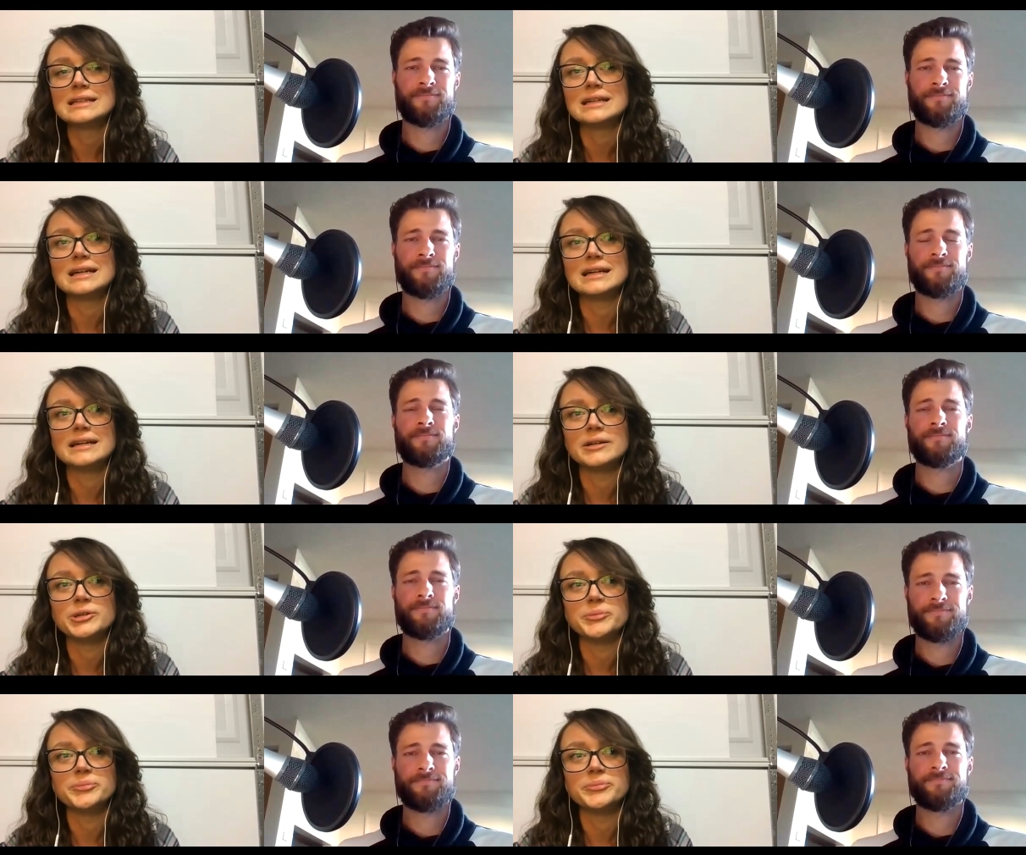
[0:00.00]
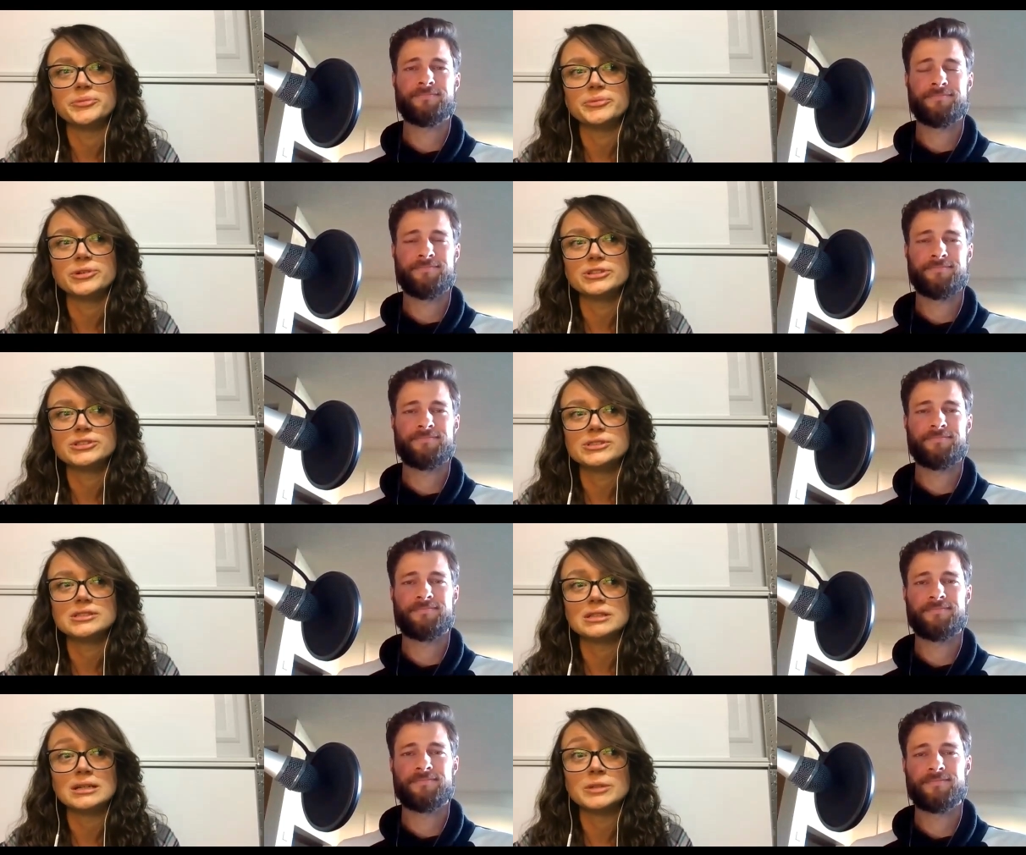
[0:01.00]
Speaker 1: Um, which,
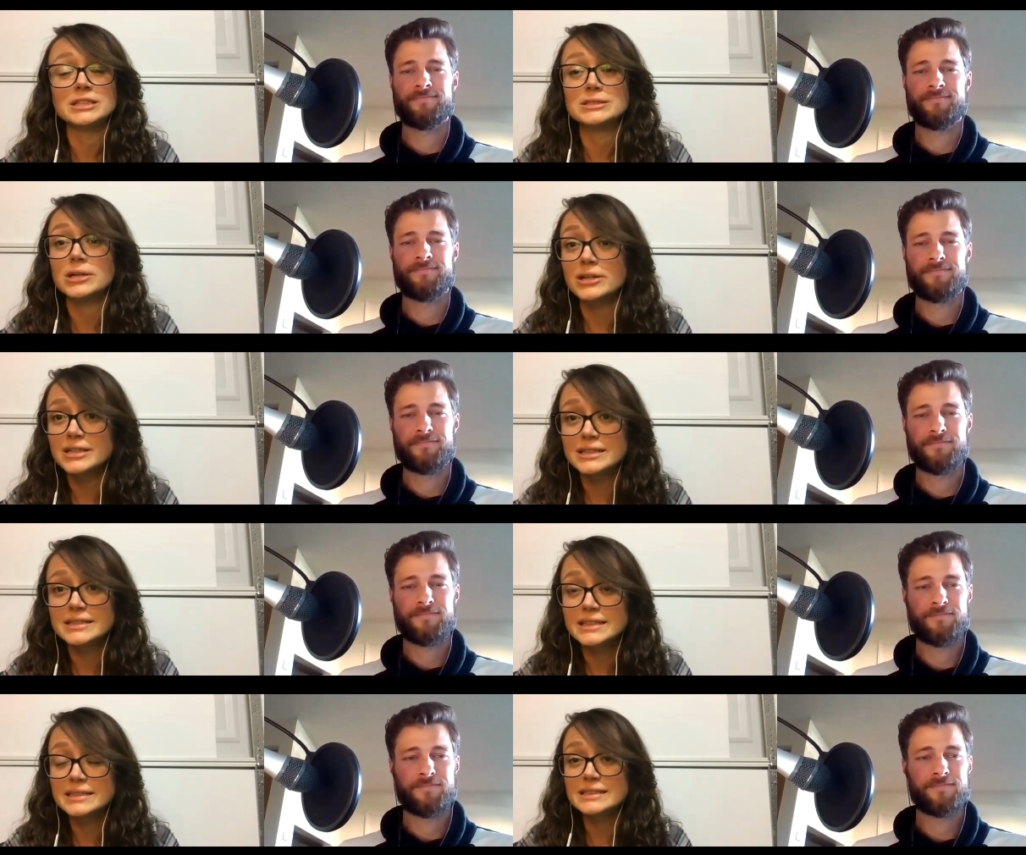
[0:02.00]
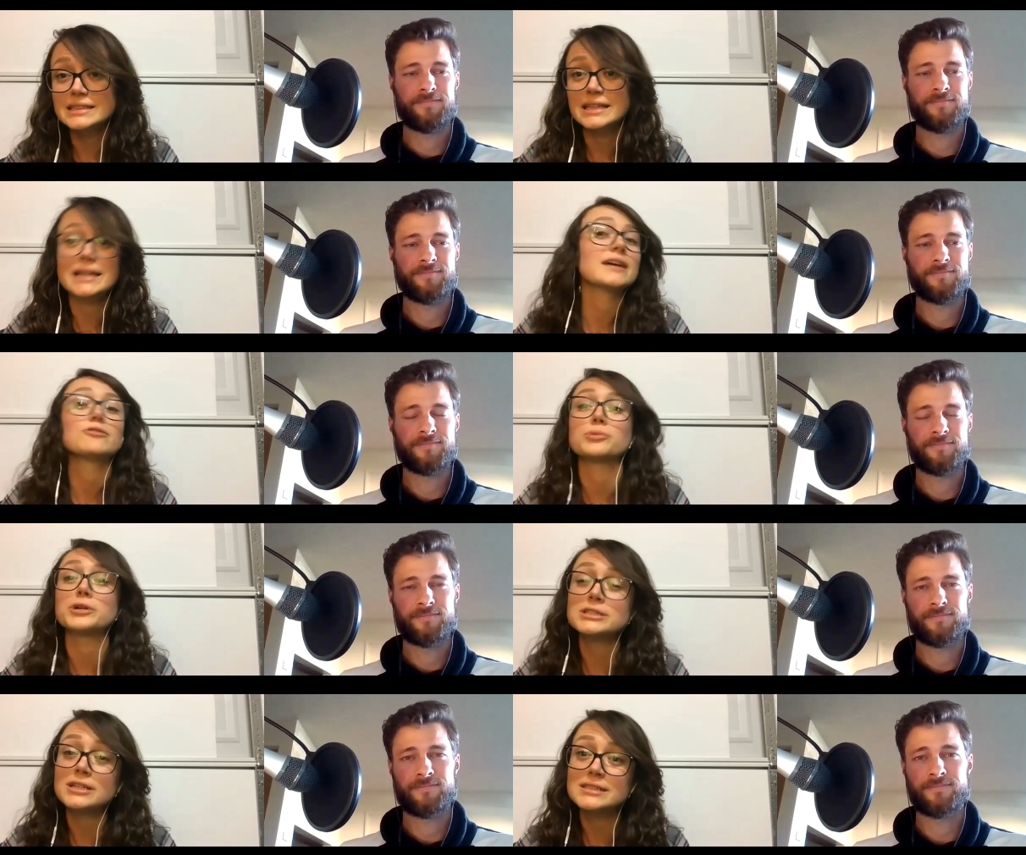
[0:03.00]
I mean, it's hard. At the end of the day, I've
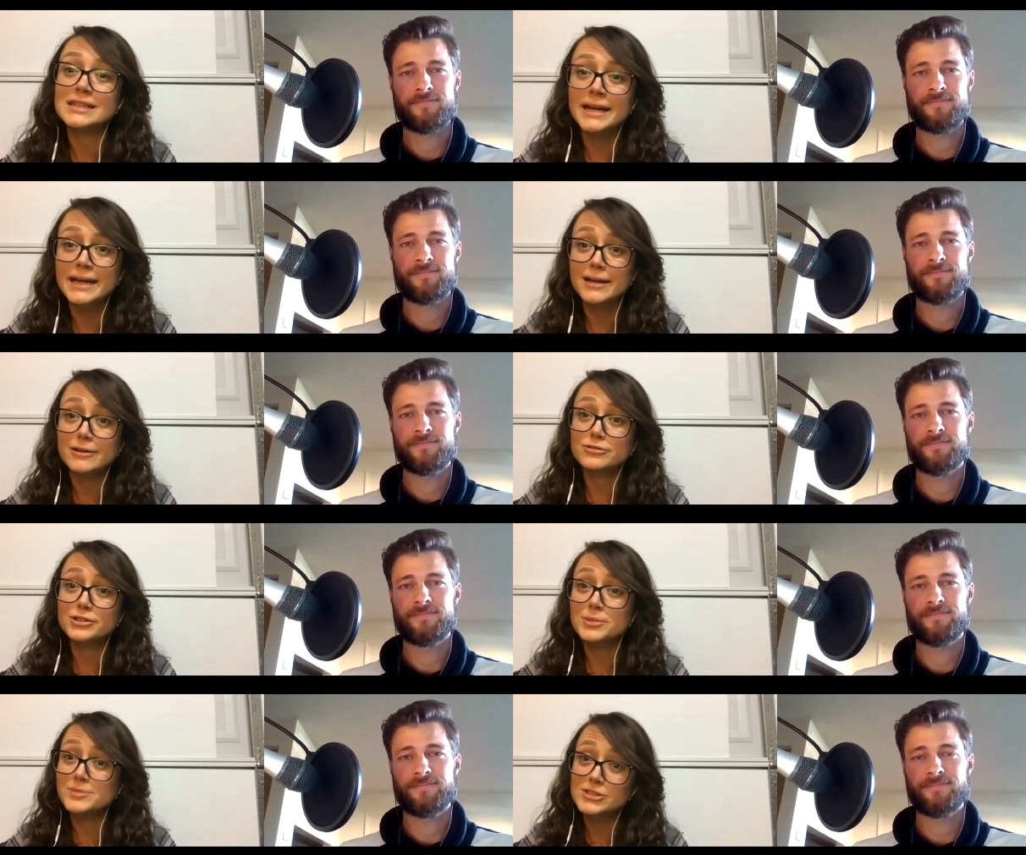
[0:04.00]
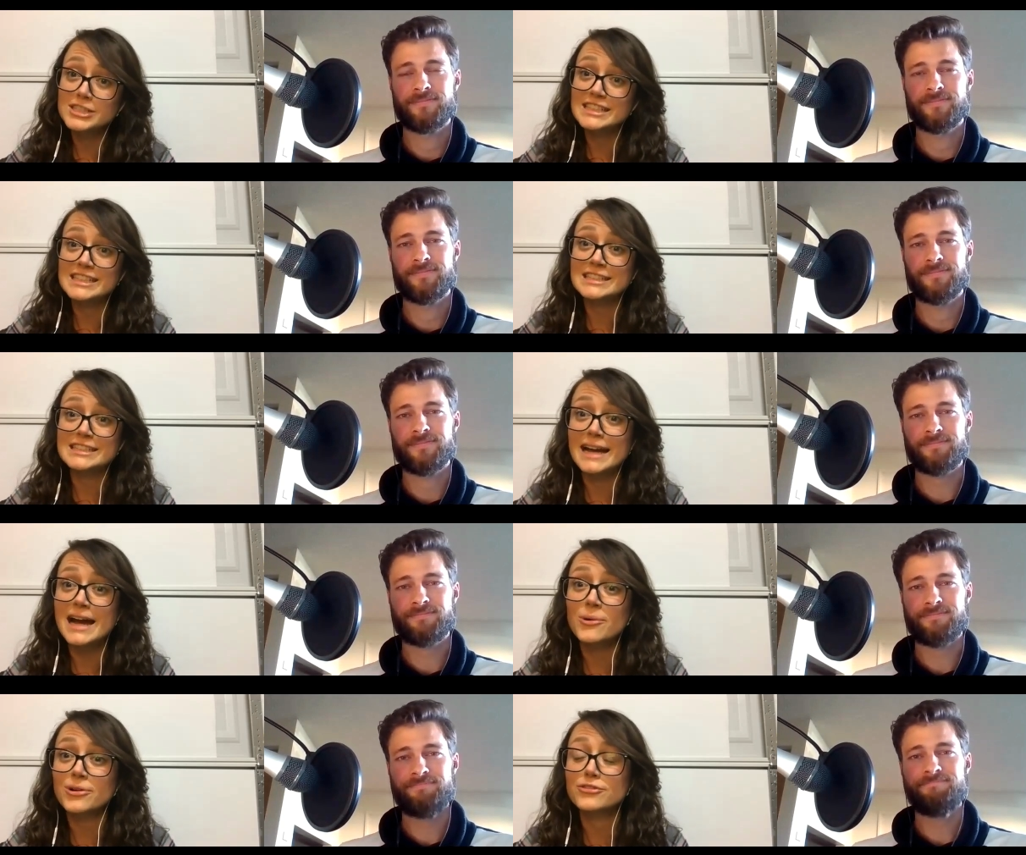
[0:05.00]
worked all day. I've commuted in an
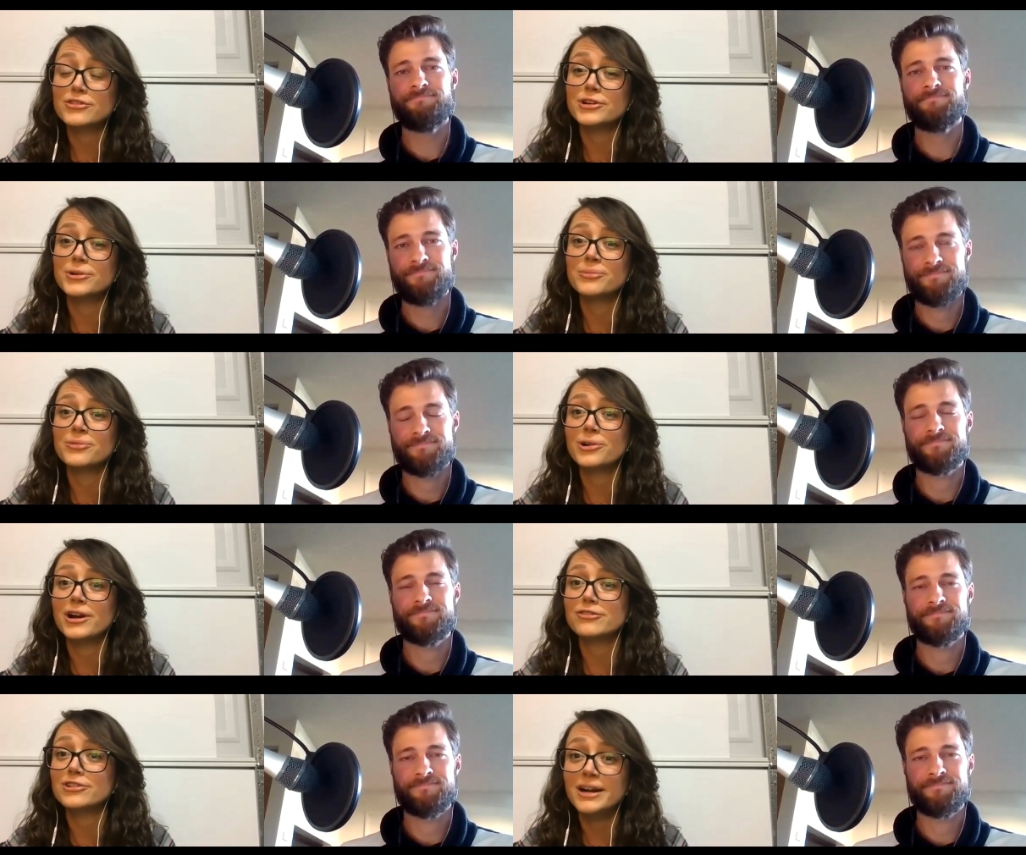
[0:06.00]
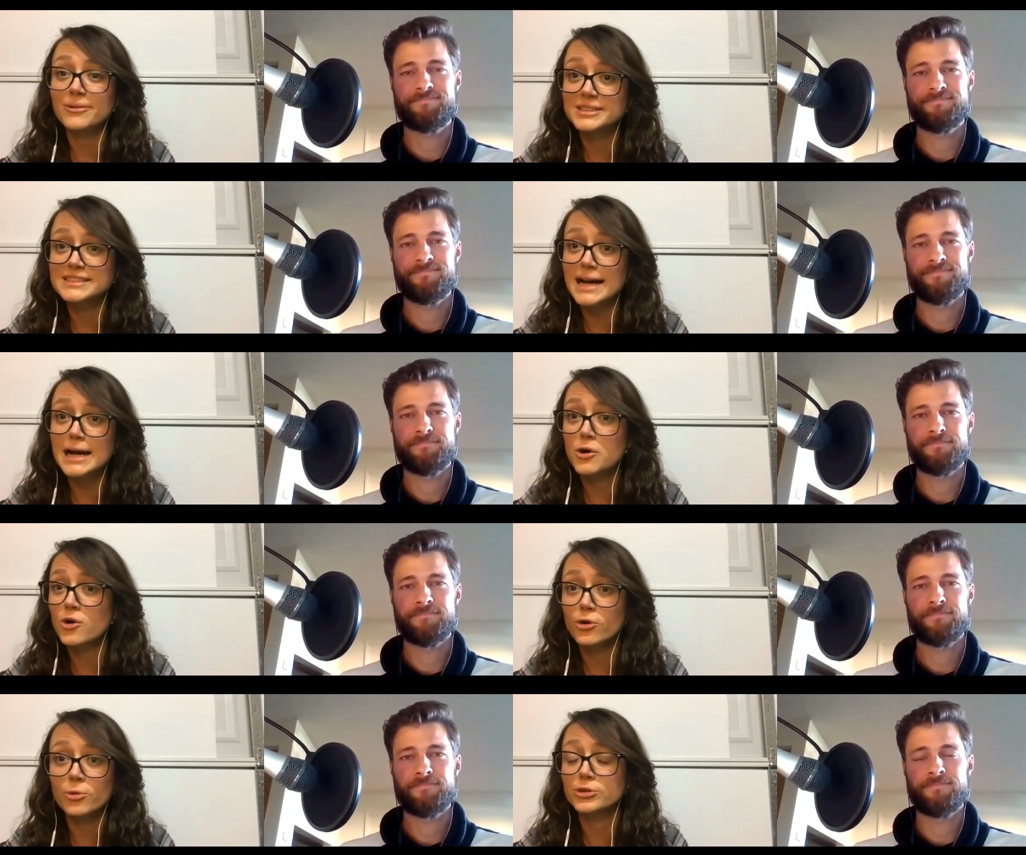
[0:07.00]
hour from wherever I was at
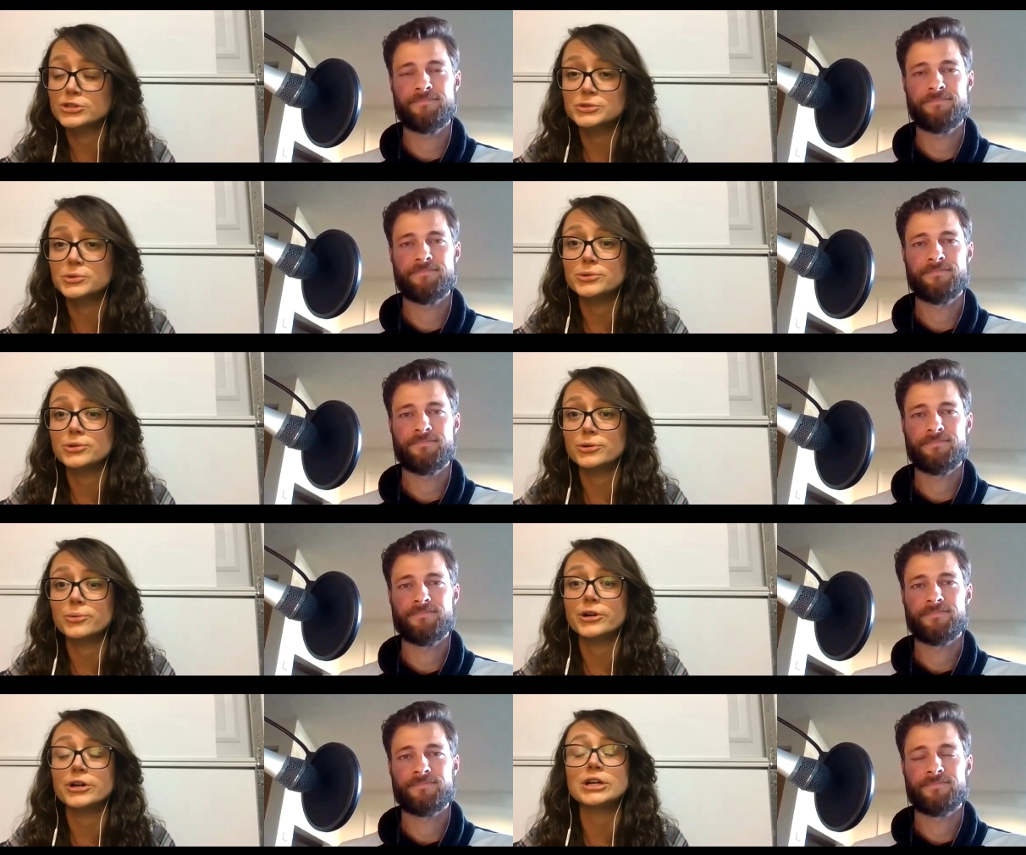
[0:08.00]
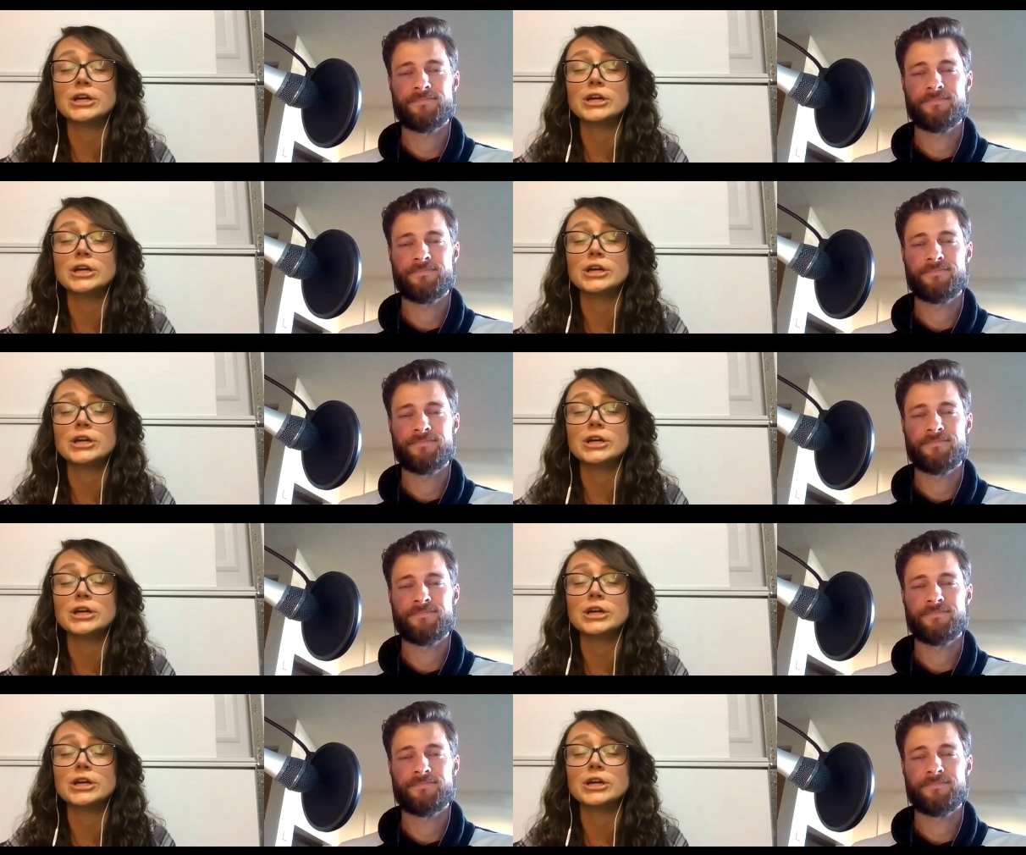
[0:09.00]
home or school or work,